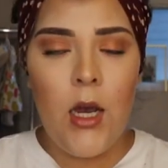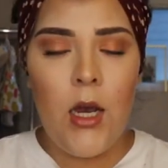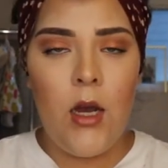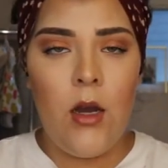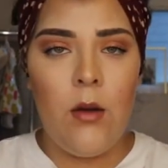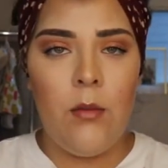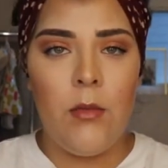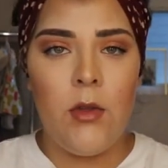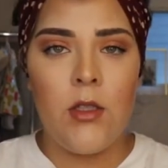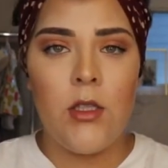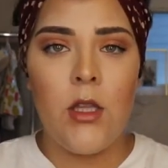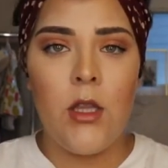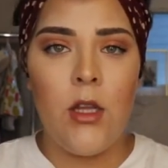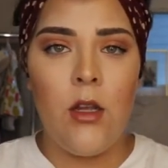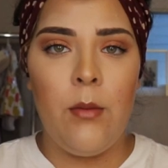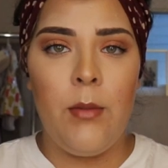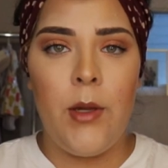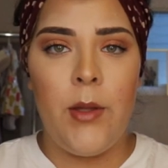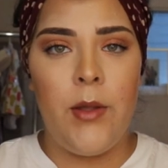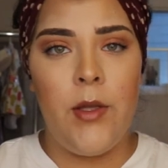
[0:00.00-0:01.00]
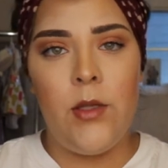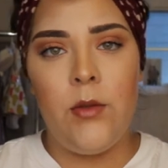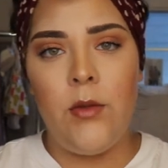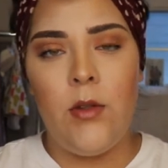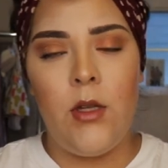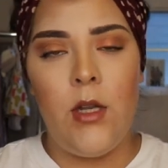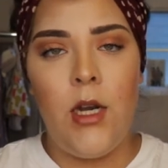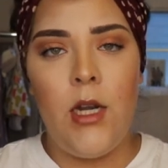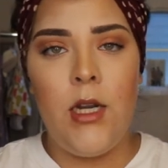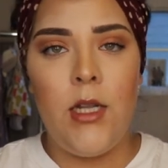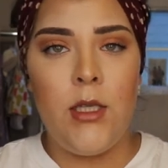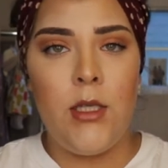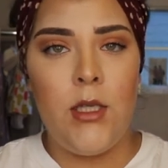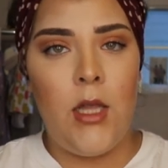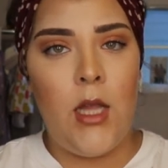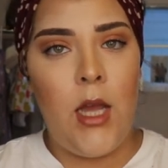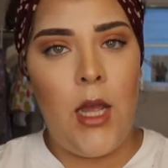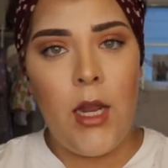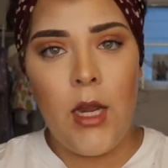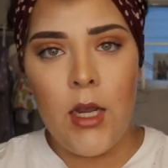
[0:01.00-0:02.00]
Um, there's nothing about this one that I
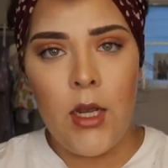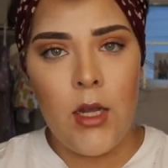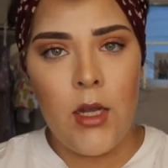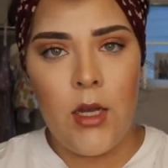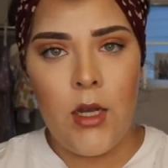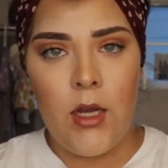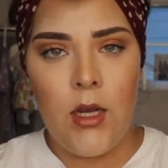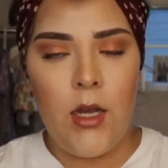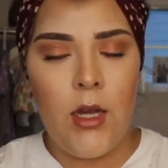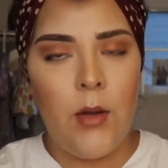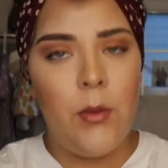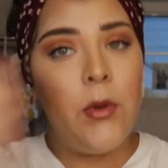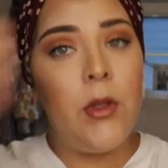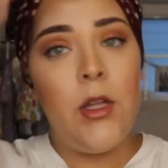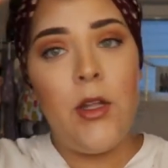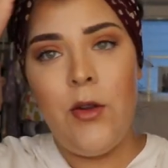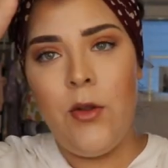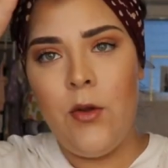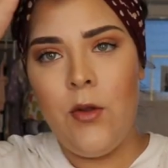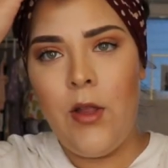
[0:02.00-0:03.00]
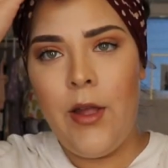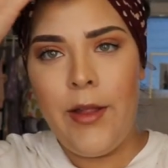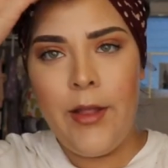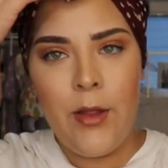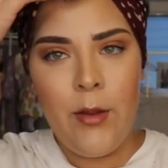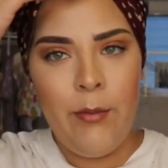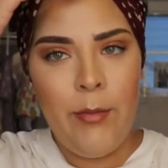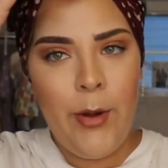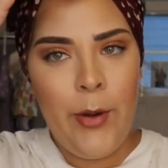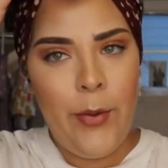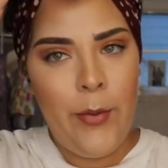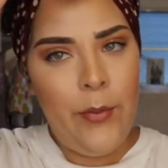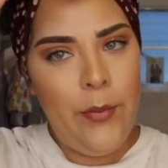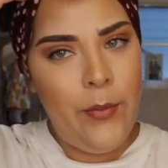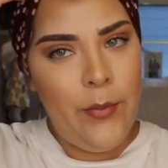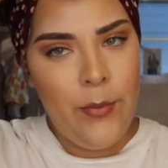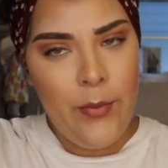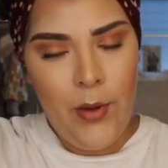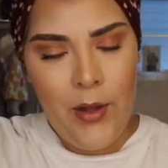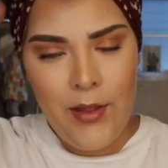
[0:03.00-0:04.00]
dislike. Uh, I really do like the bow.
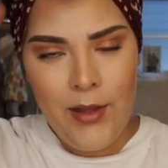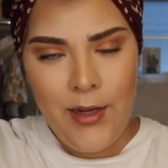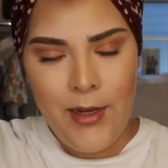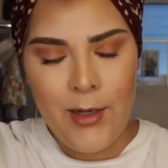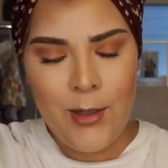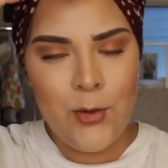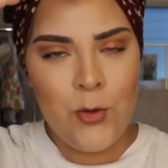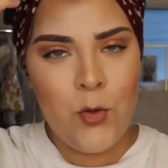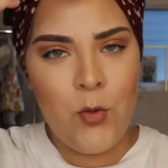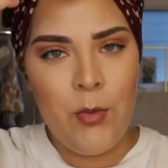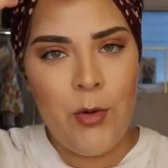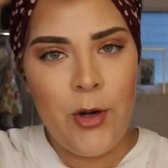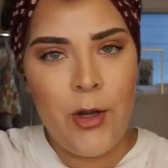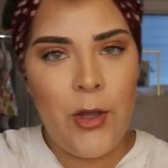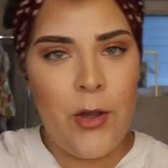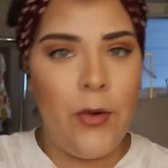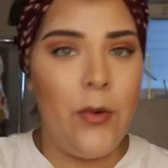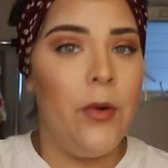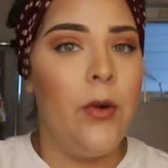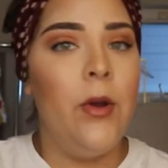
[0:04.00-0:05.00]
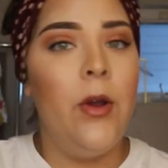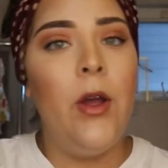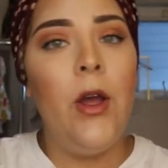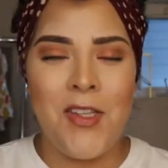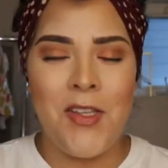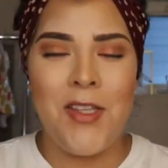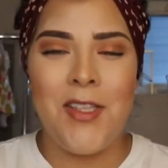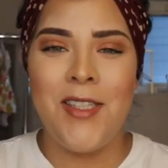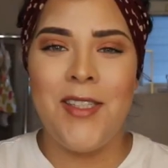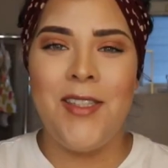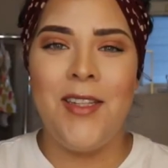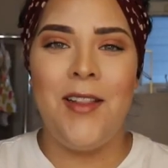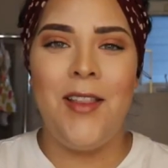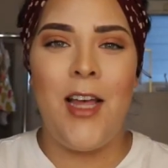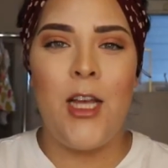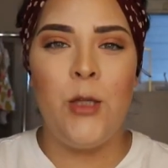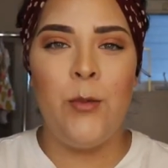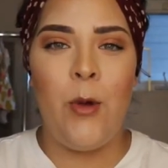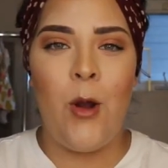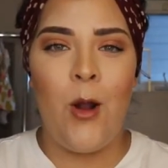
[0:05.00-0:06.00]
I think it's super cute. So this is the
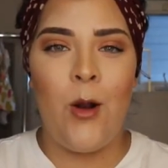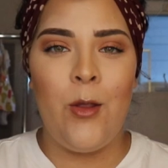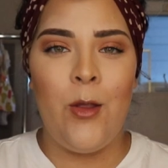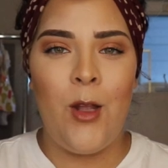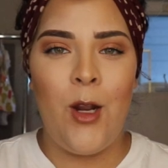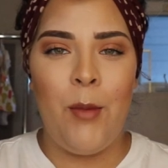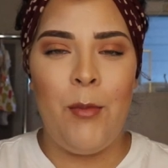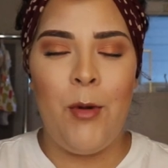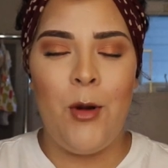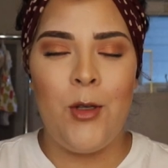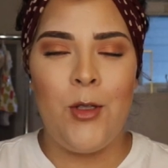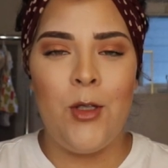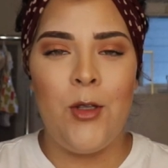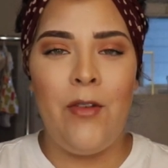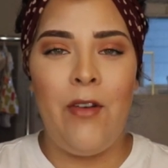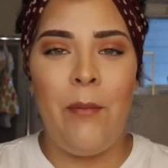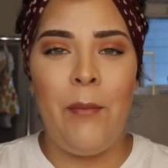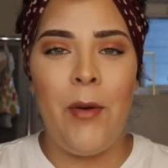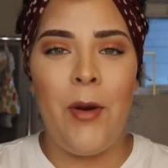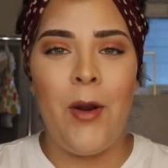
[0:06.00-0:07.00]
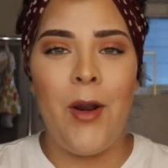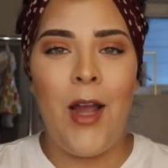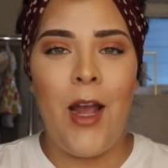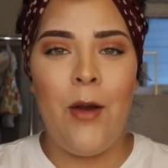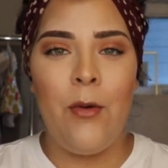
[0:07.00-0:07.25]
last product that I purchased from her.